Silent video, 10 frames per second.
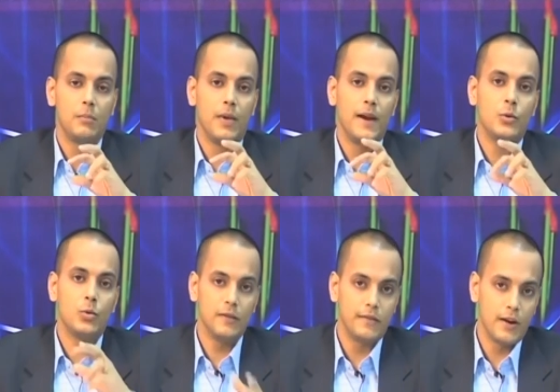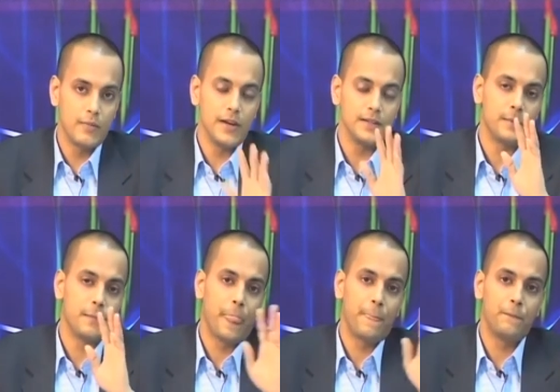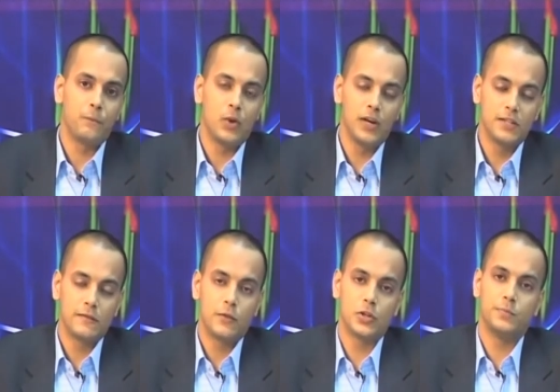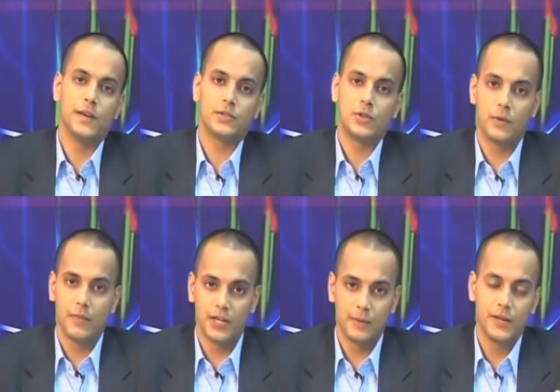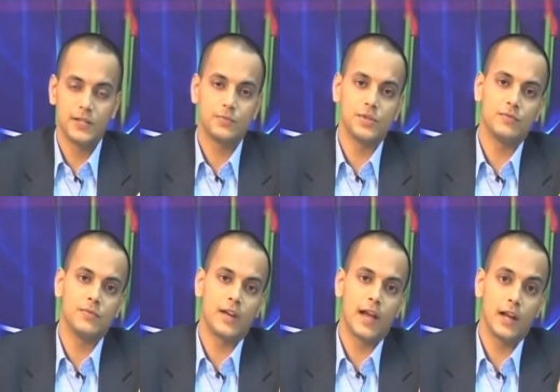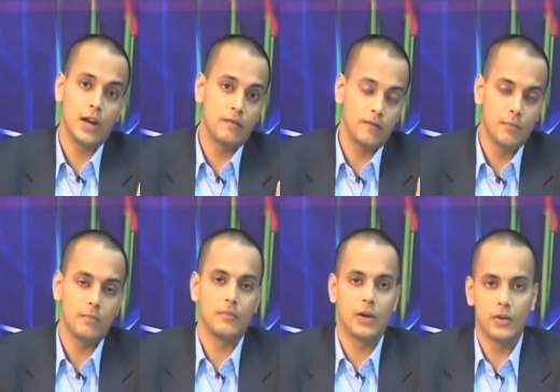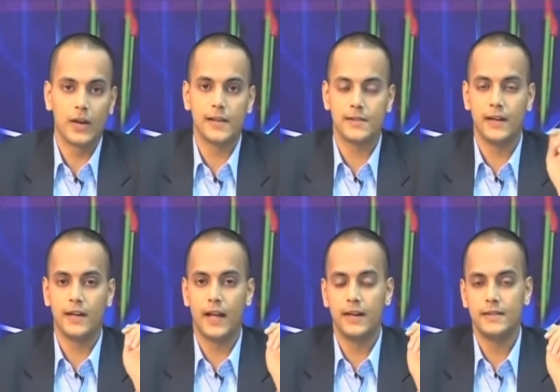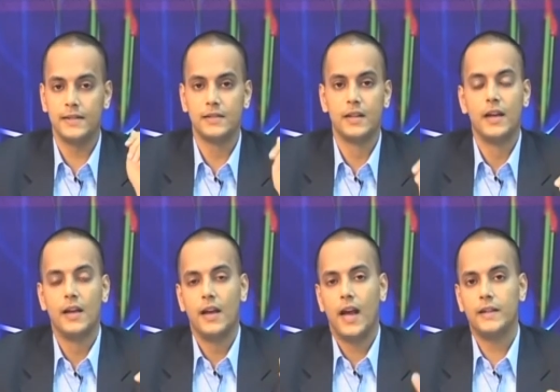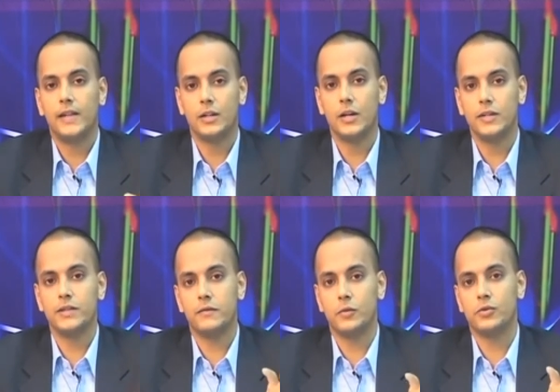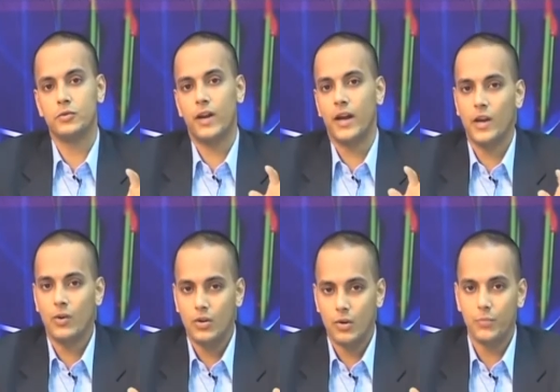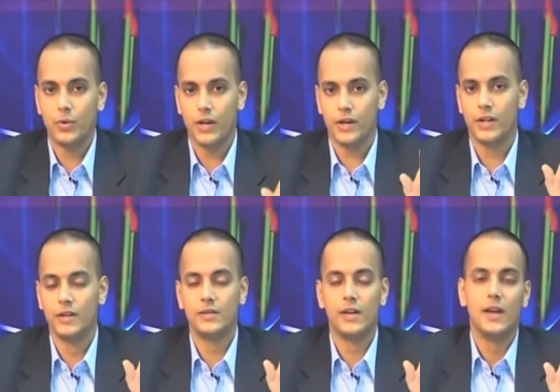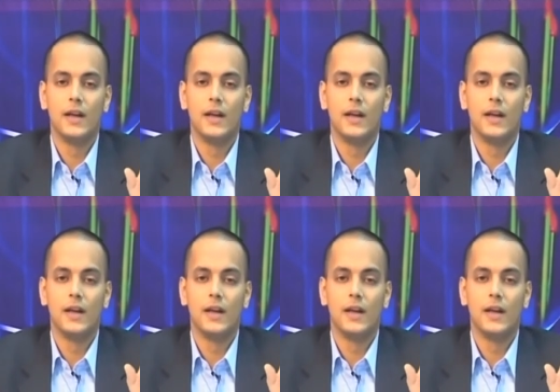by two different ways. One is of course based on measurements which we carry from our cascade analysis and the other is of course to carry out computation